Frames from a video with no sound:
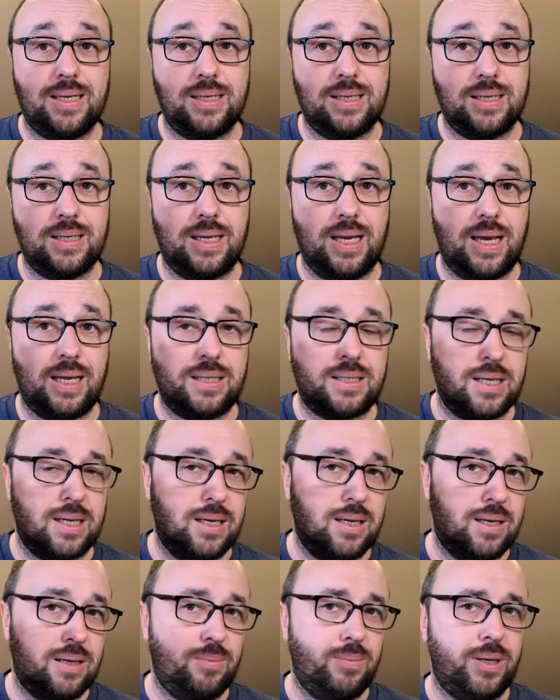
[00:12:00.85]
get
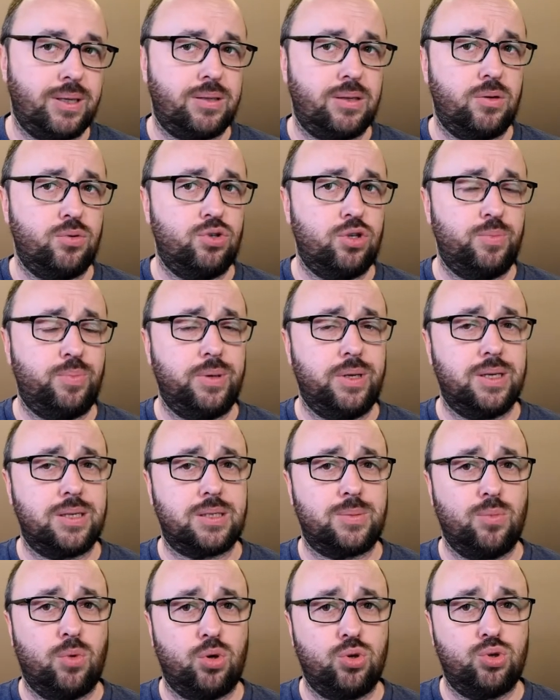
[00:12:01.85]
a better
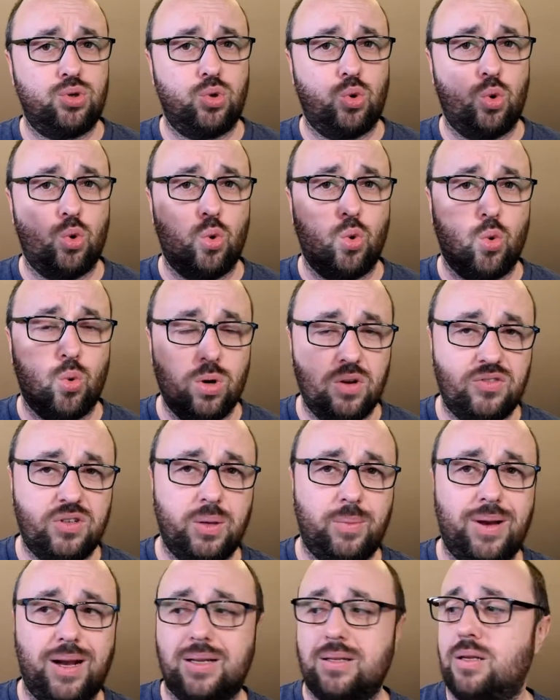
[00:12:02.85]
GPS module
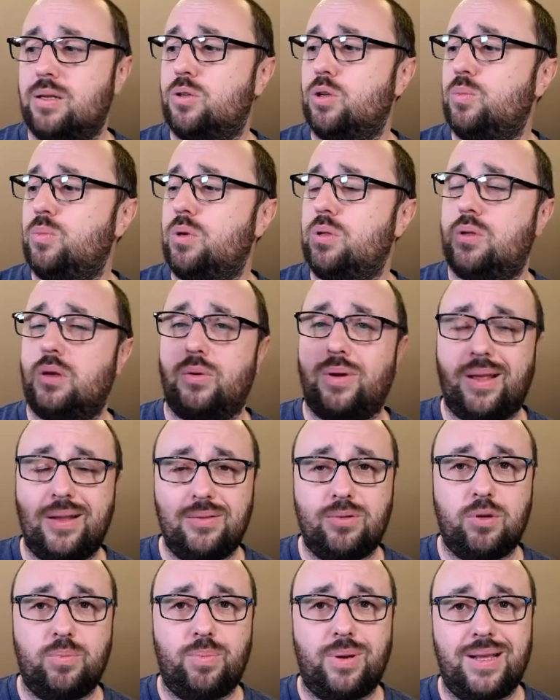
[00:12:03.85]
with the magnetometer
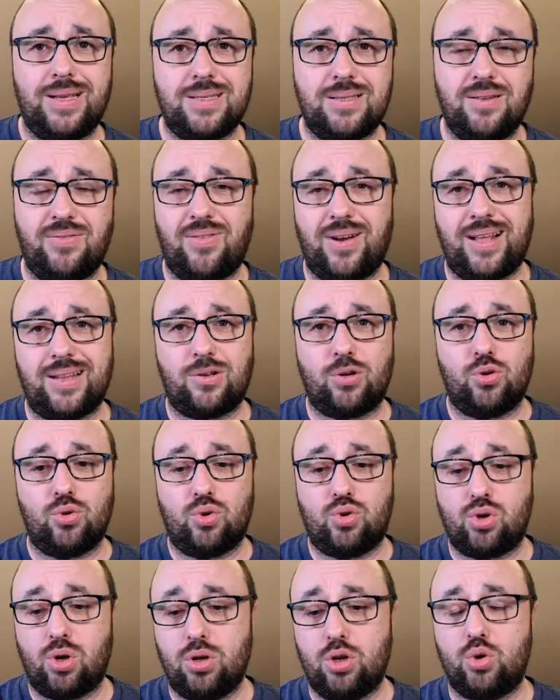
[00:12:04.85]
and replace the flight
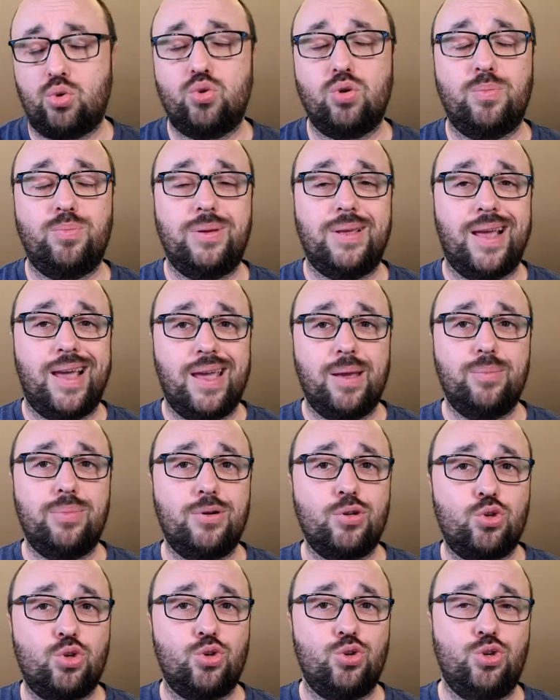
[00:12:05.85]
controller to be
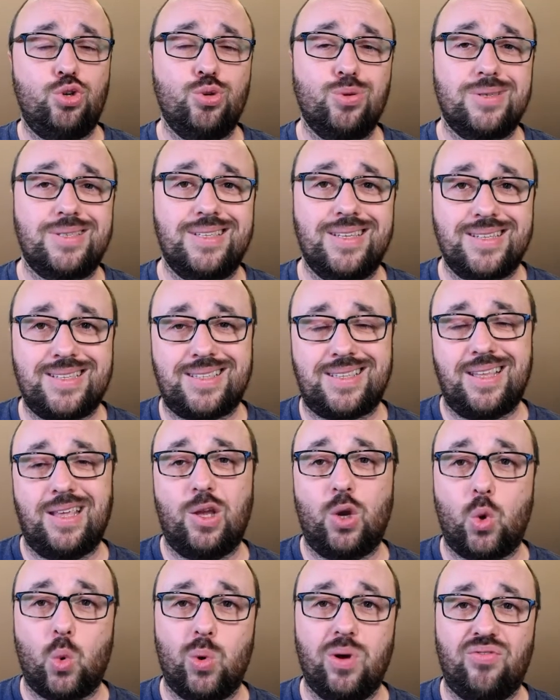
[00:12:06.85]
able to use this
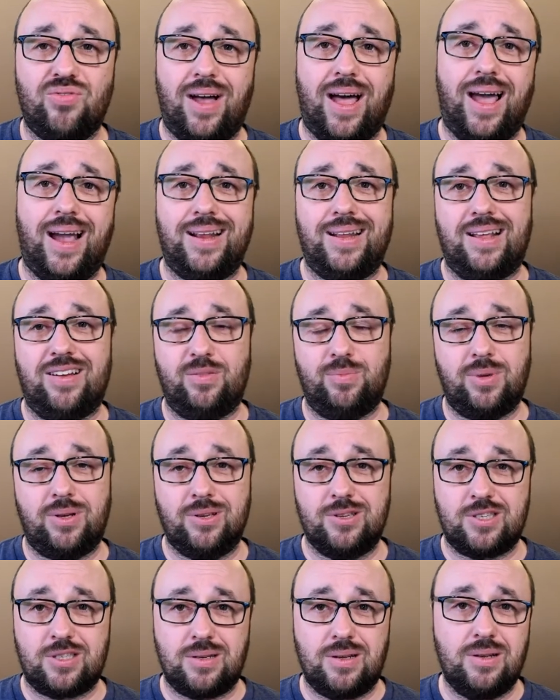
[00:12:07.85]
thing with iNav,
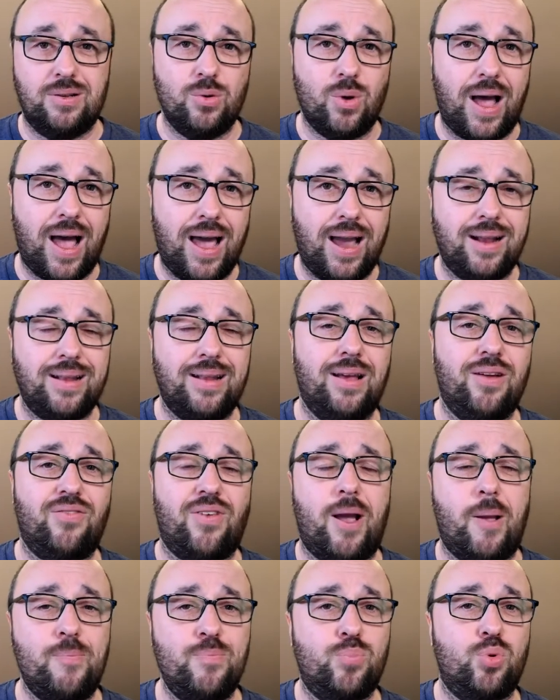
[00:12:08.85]
because in
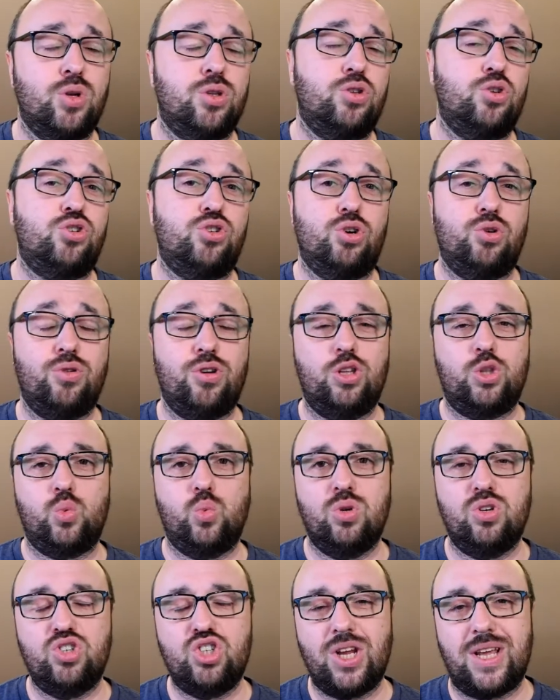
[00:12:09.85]
iNav I'm pretty sure
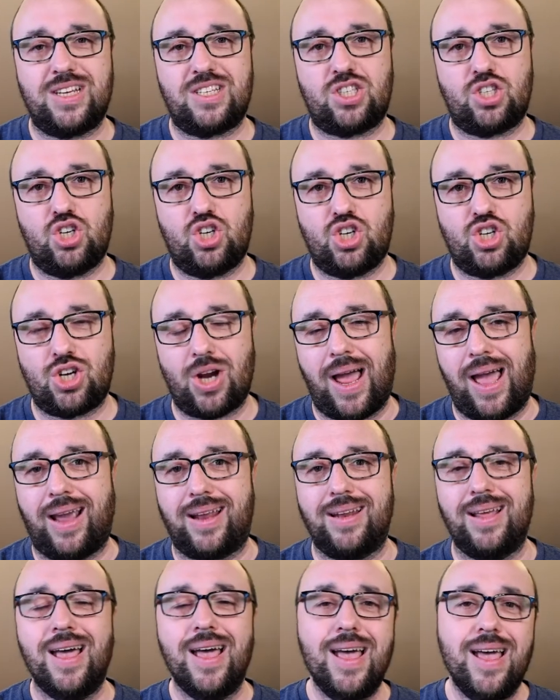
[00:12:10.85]
it will just
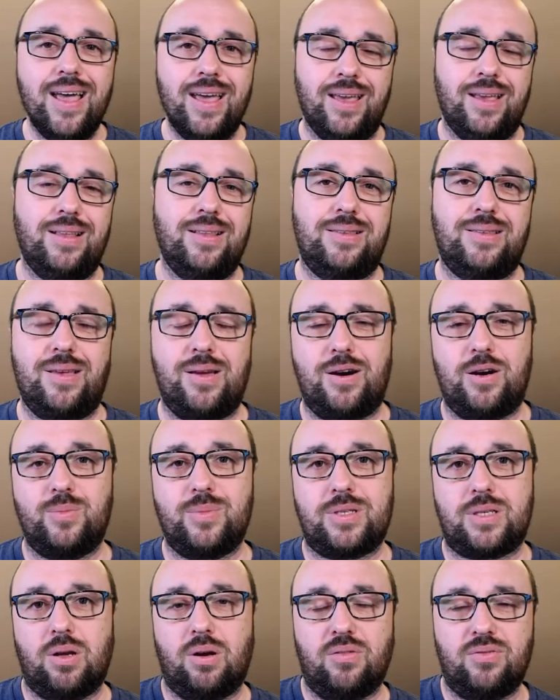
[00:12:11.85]
shine in
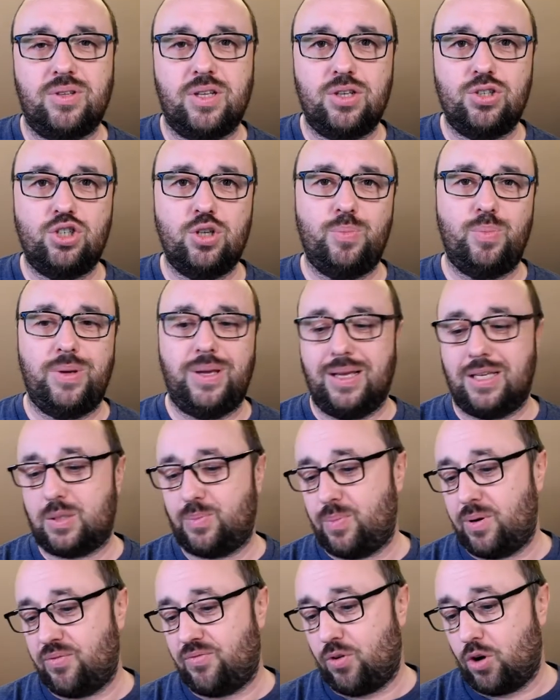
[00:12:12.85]
terms of the
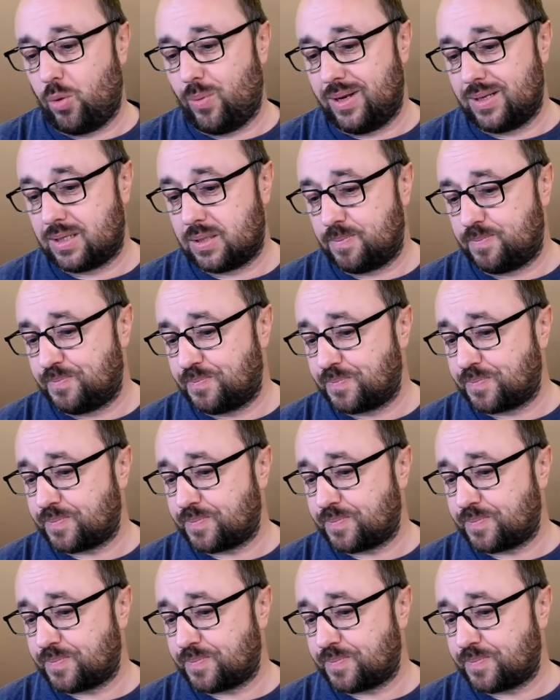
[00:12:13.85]
GPS performance.